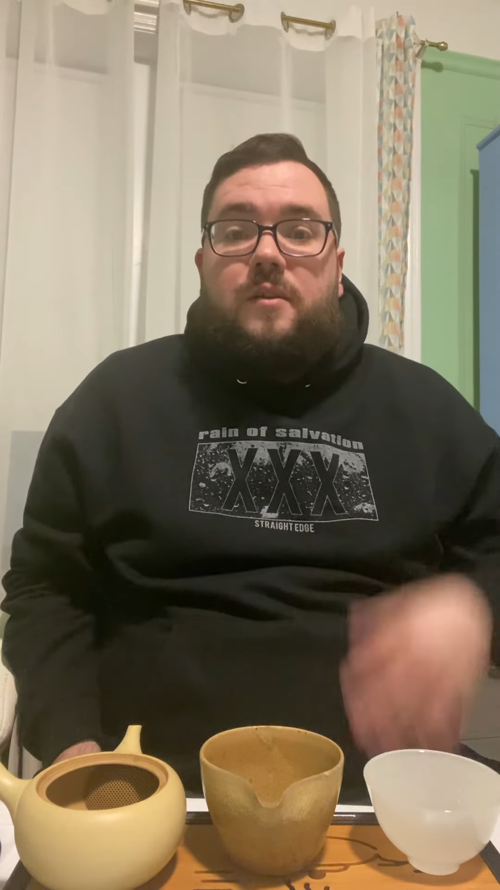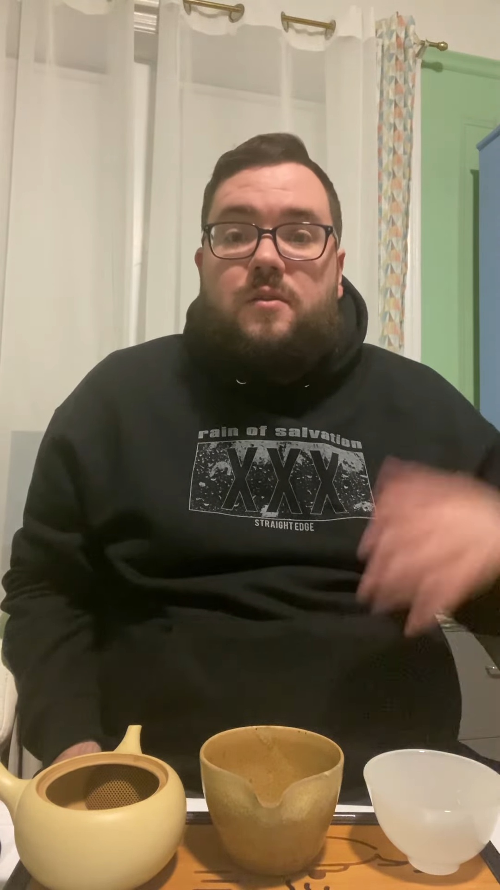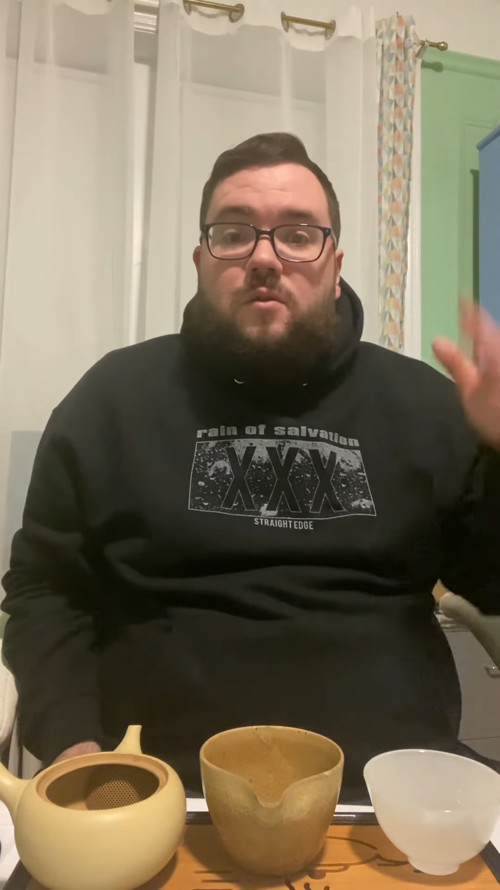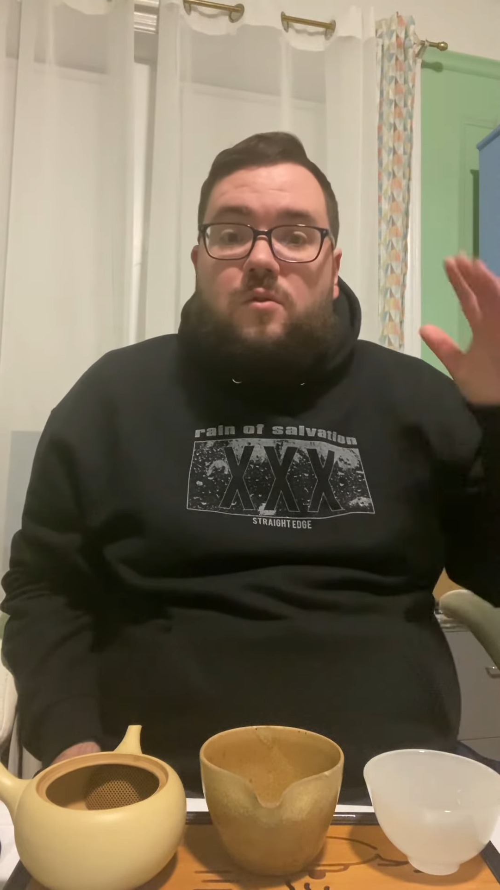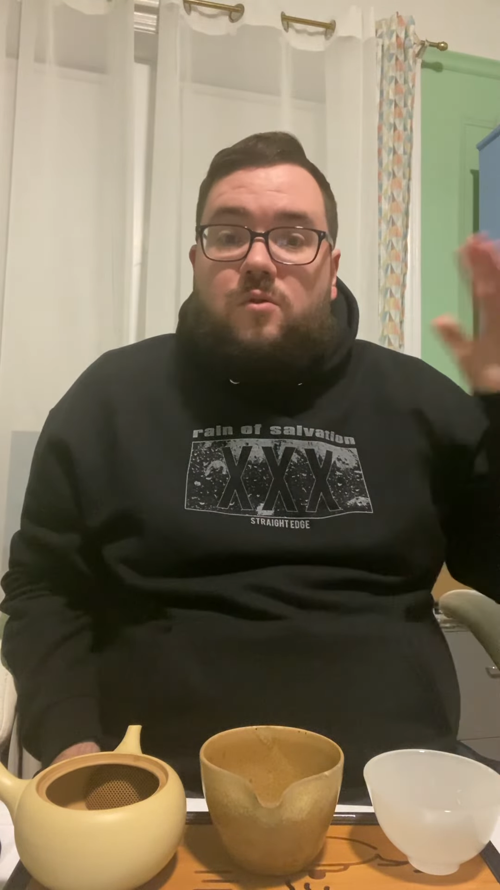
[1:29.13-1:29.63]

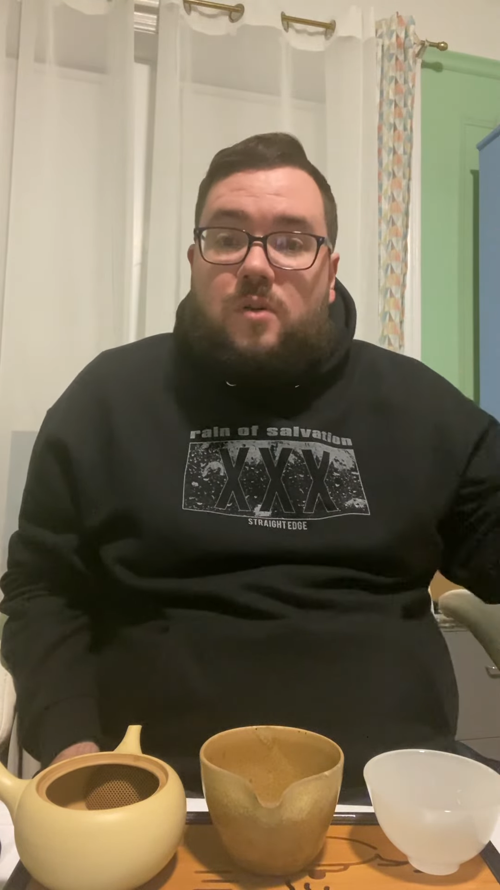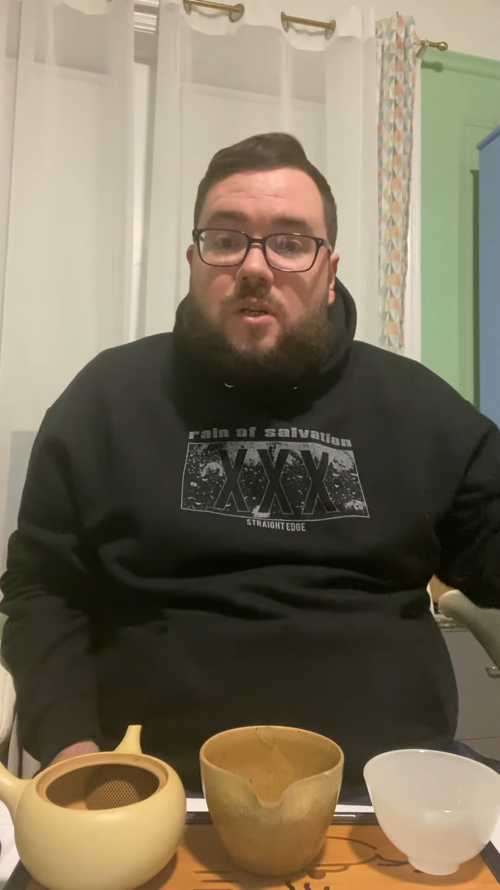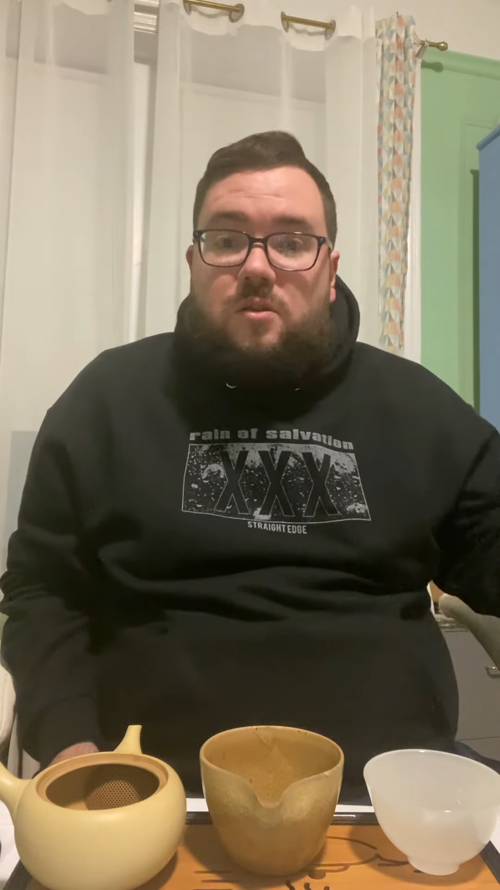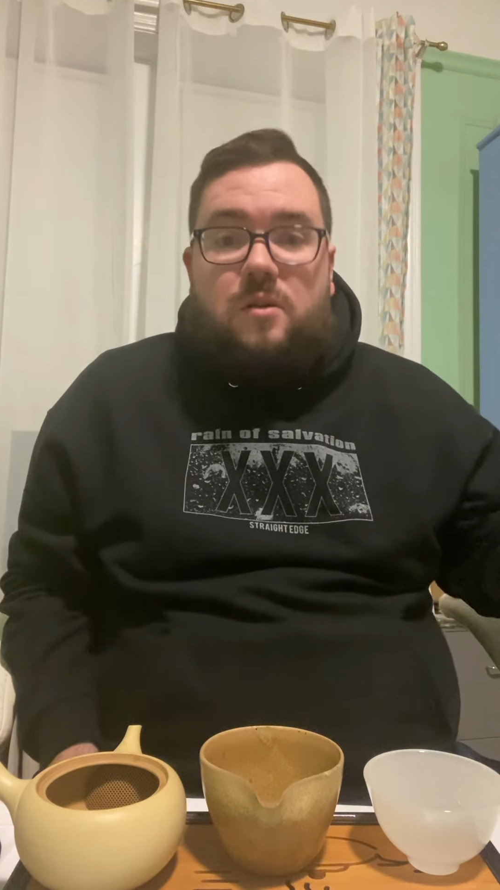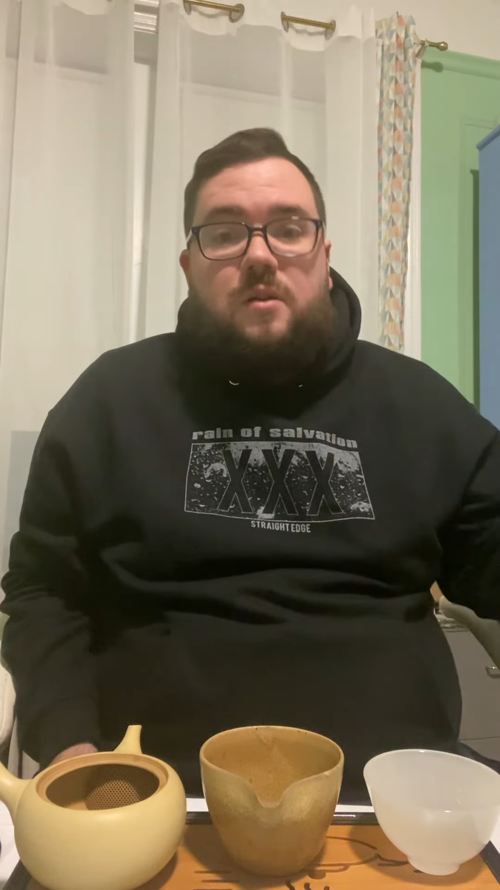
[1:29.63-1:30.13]
to
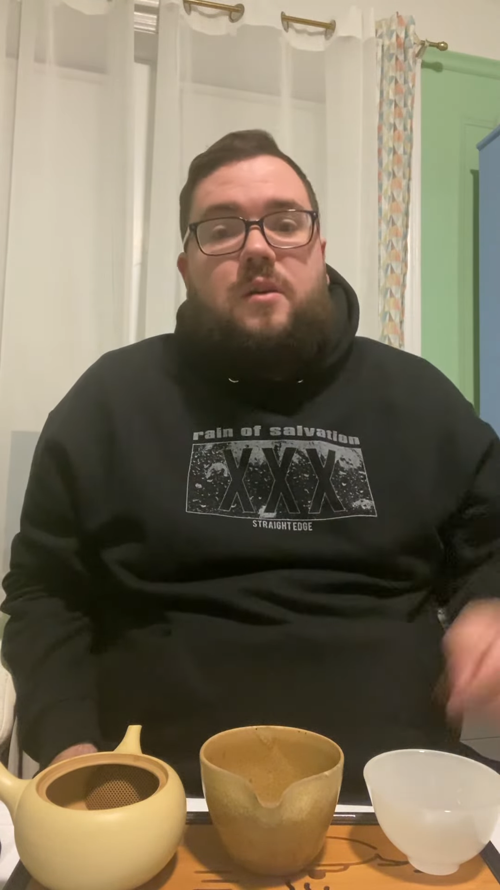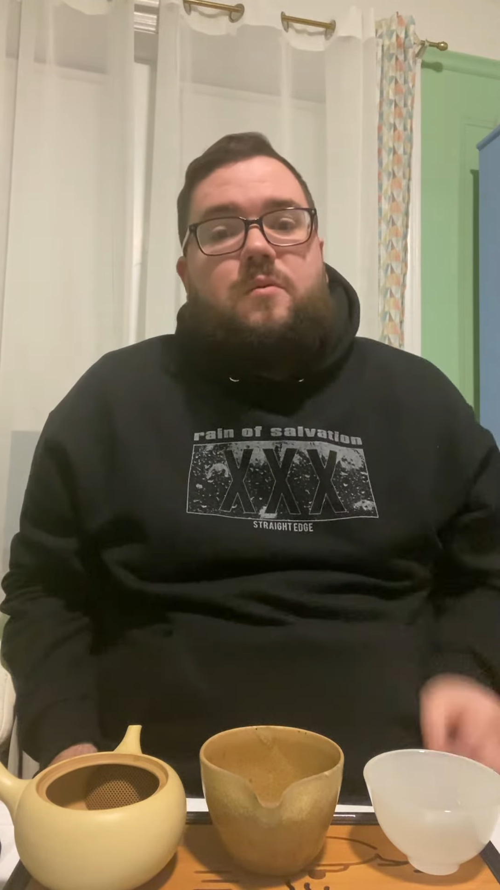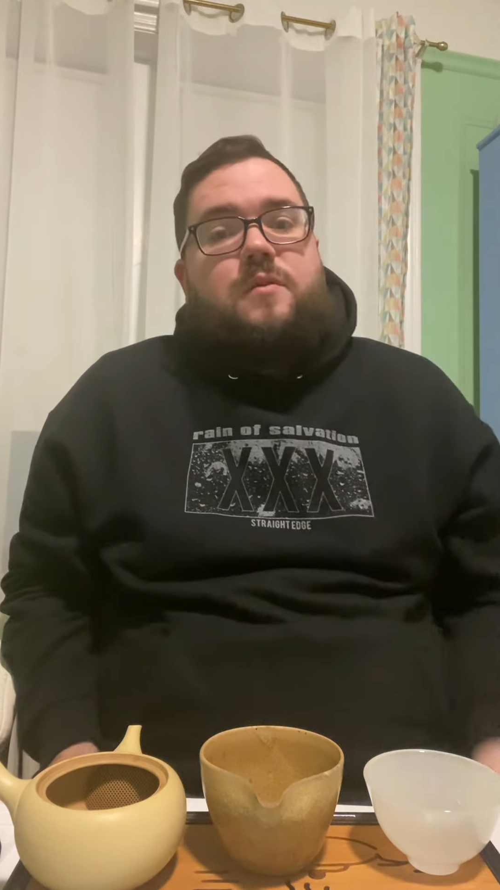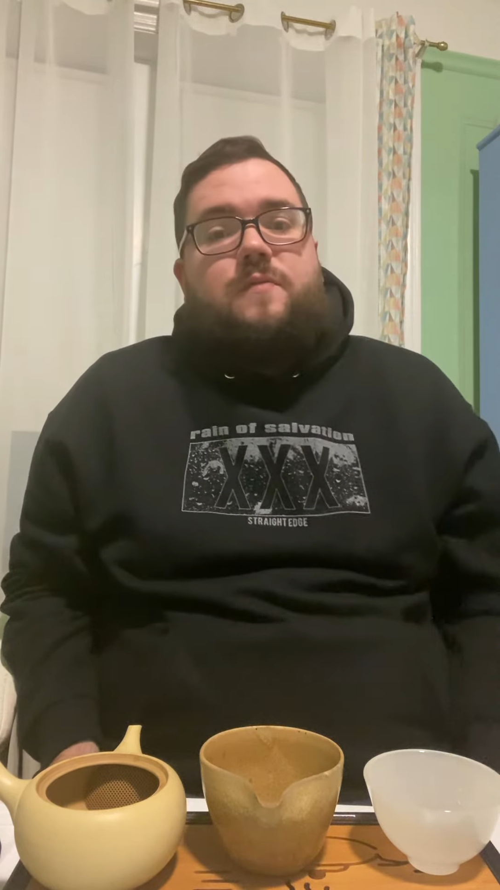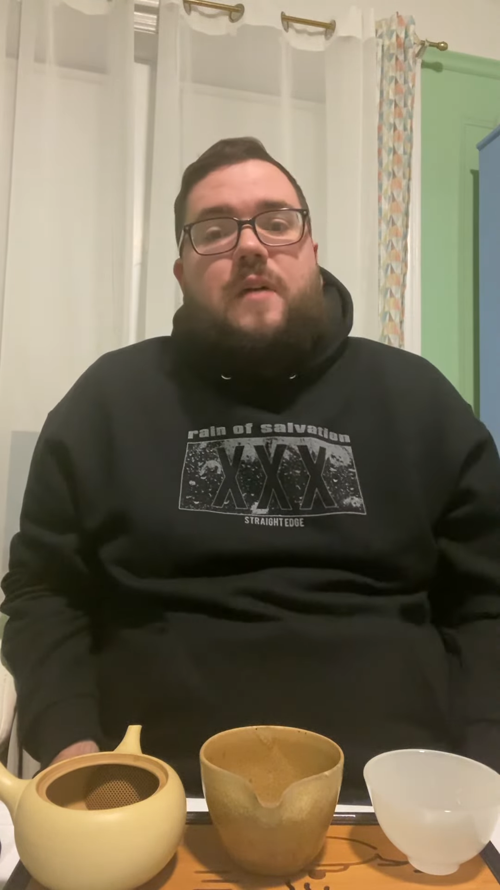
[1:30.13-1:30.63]
tradition, it
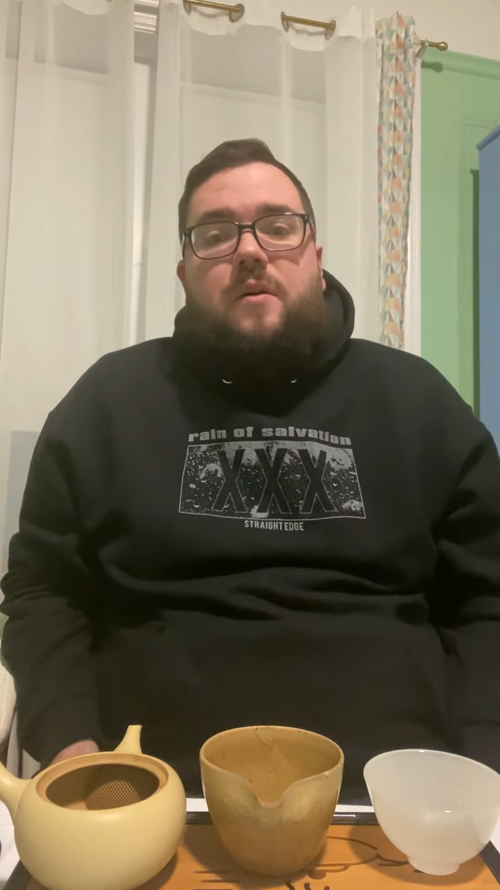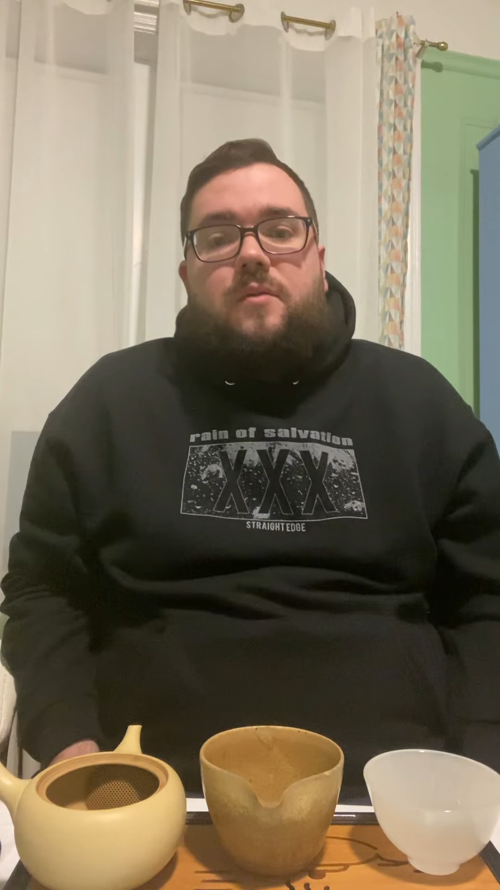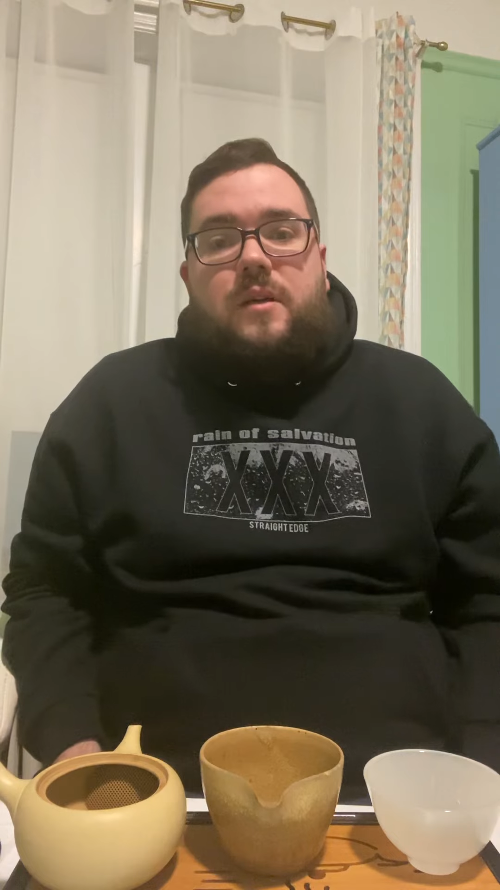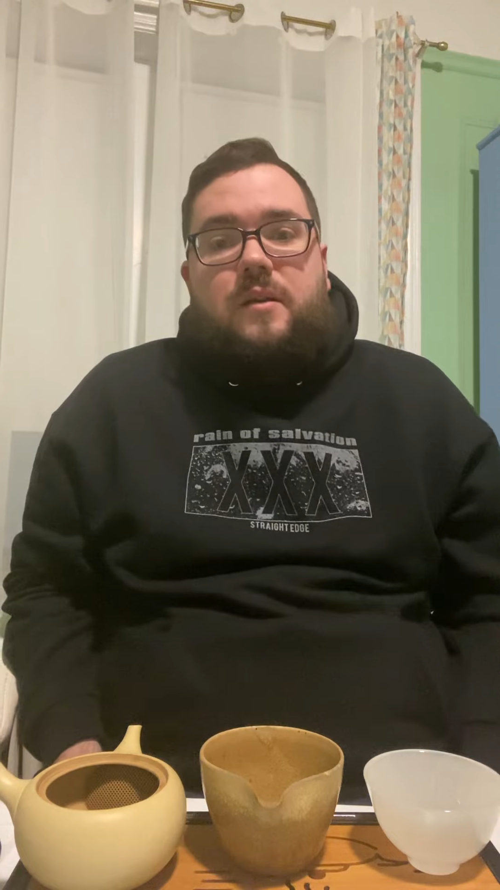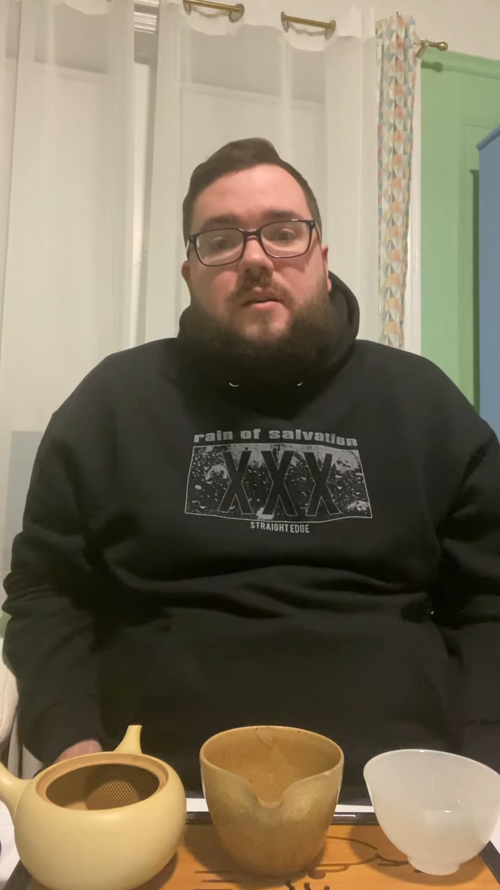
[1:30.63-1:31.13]
was
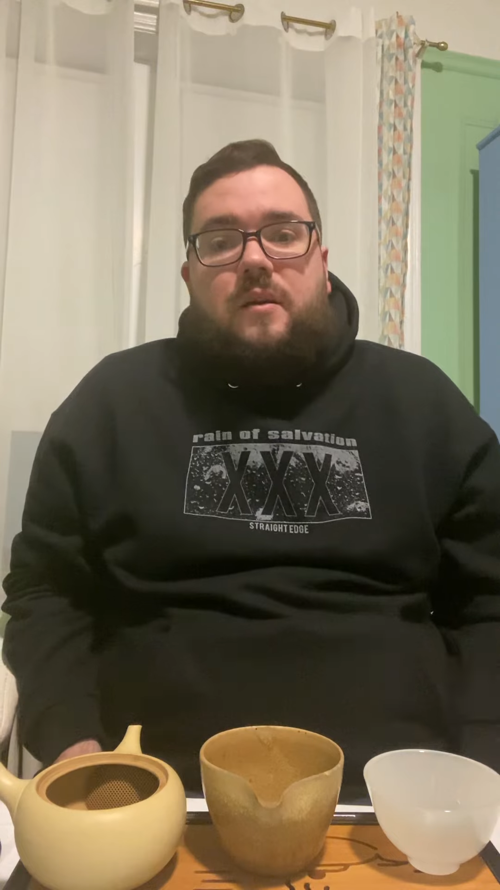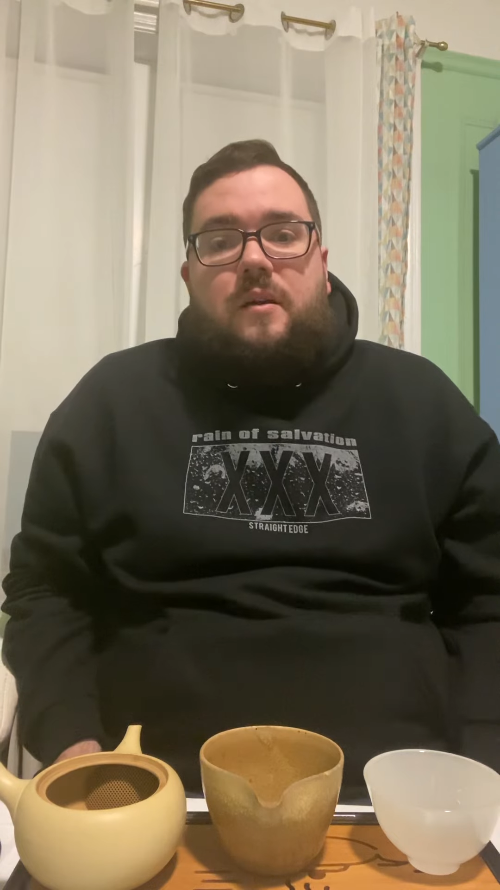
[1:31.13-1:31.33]
founded